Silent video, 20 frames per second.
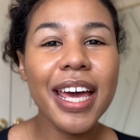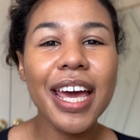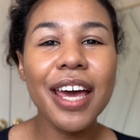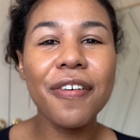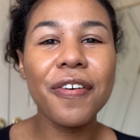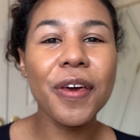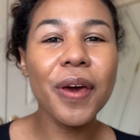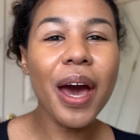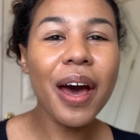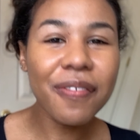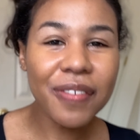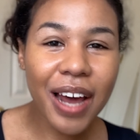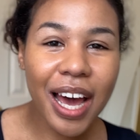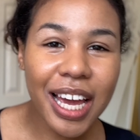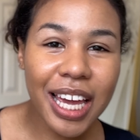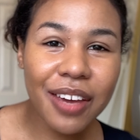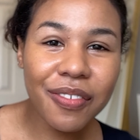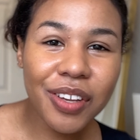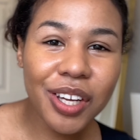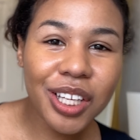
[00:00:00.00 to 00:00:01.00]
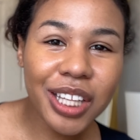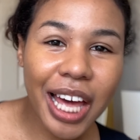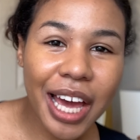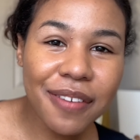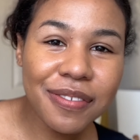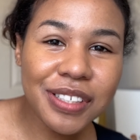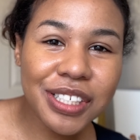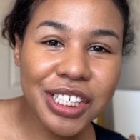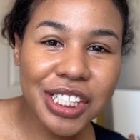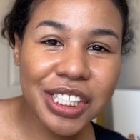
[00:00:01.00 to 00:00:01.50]
If you have not given your
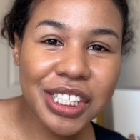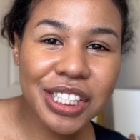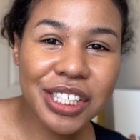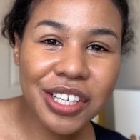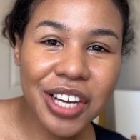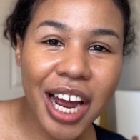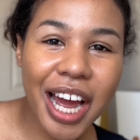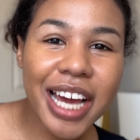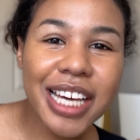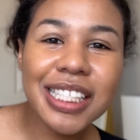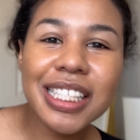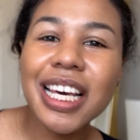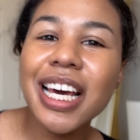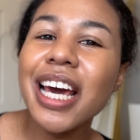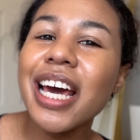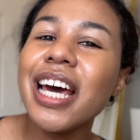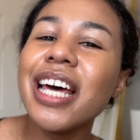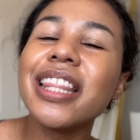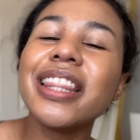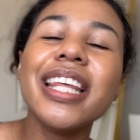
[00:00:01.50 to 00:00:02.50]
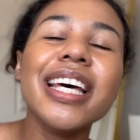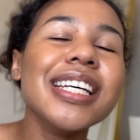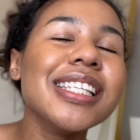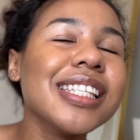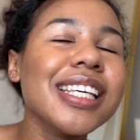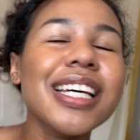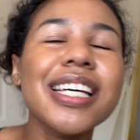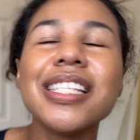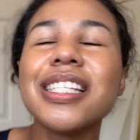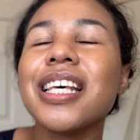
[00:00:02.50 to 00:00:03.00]
life to Jesus Christ, this
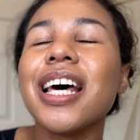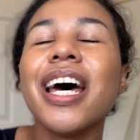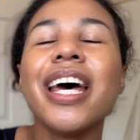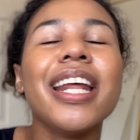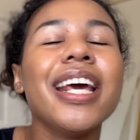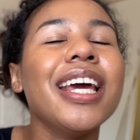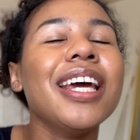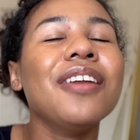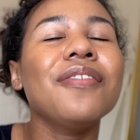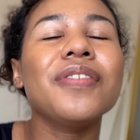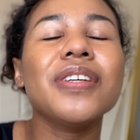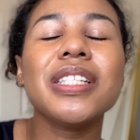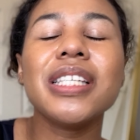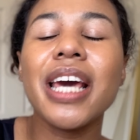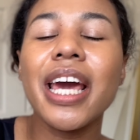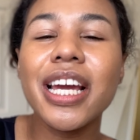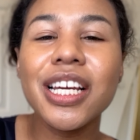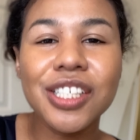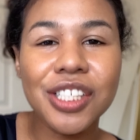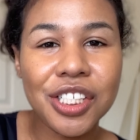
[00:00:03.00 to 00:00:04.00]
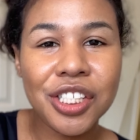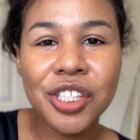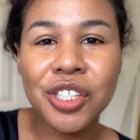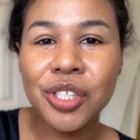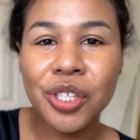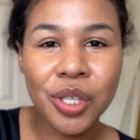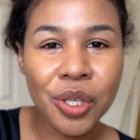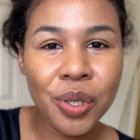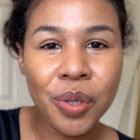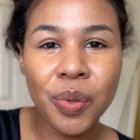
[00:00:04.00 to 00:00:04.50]
is an invitation
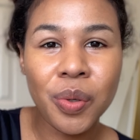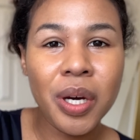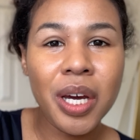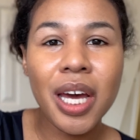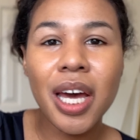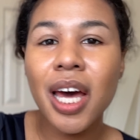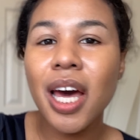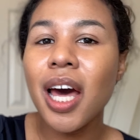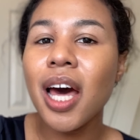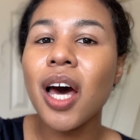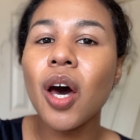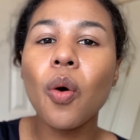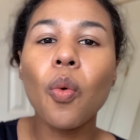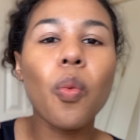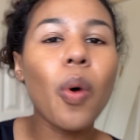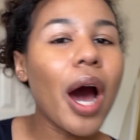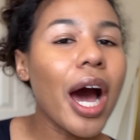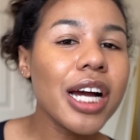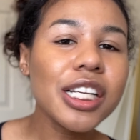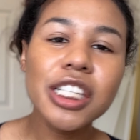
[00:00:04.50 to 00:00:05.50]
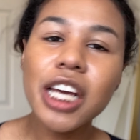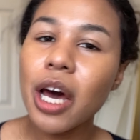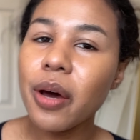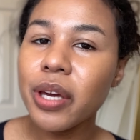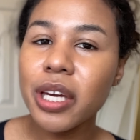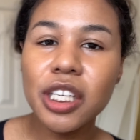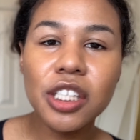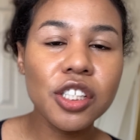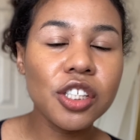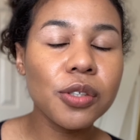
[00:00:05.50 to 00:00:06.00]
to watch how
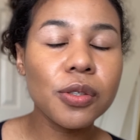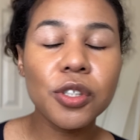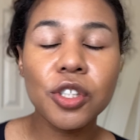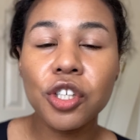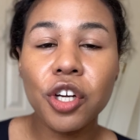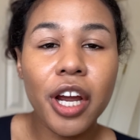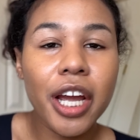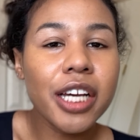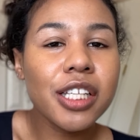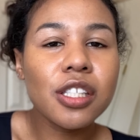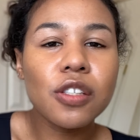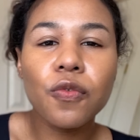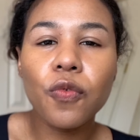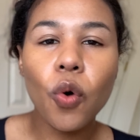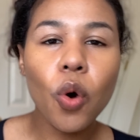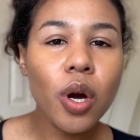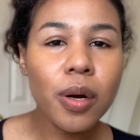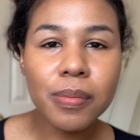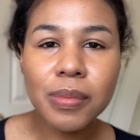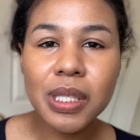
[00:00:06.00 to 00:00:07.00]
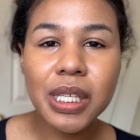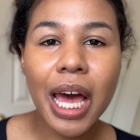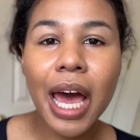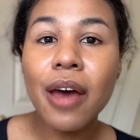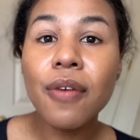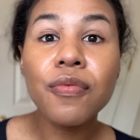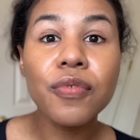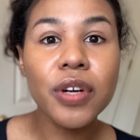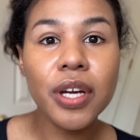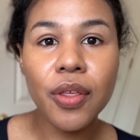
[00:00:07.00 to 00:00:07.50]
he transforms
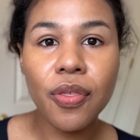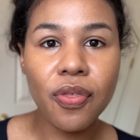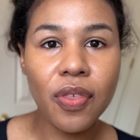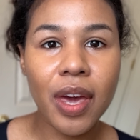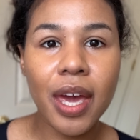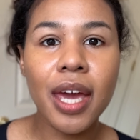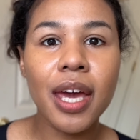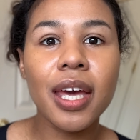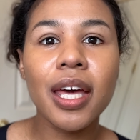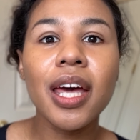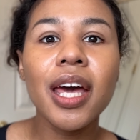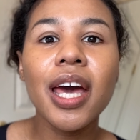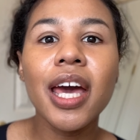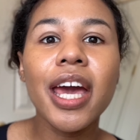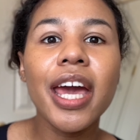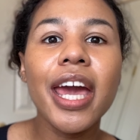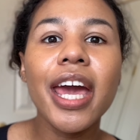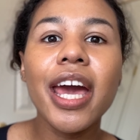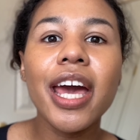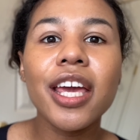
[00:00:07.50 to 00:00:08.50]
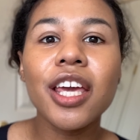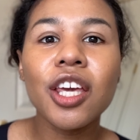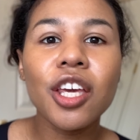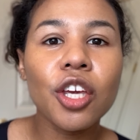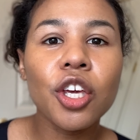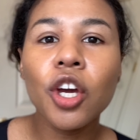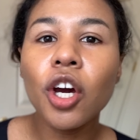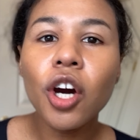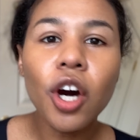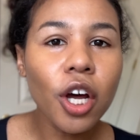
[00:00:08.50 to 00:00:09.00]
everything.
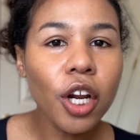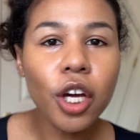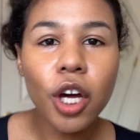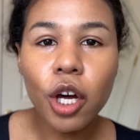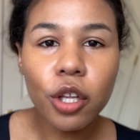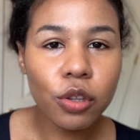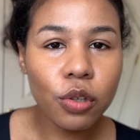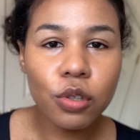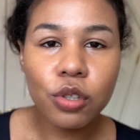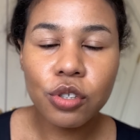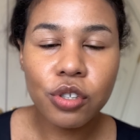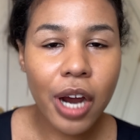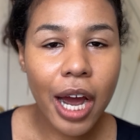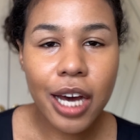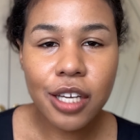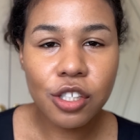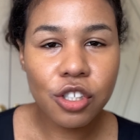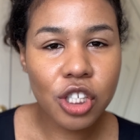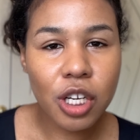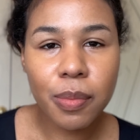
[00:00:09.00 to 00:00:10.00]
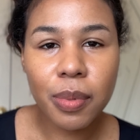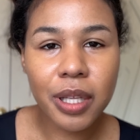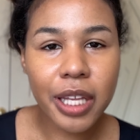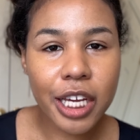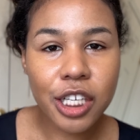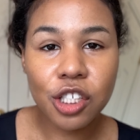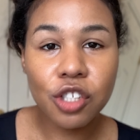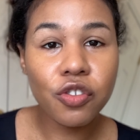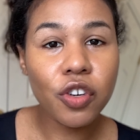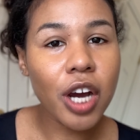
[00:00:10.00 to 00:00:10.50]
You're going to go through trials and
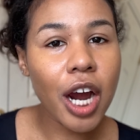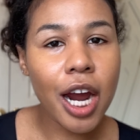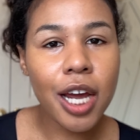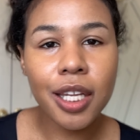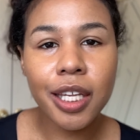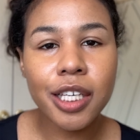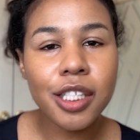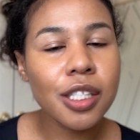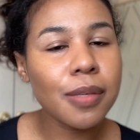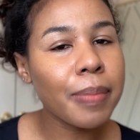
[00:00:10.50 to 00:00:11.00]
tribulations regardless.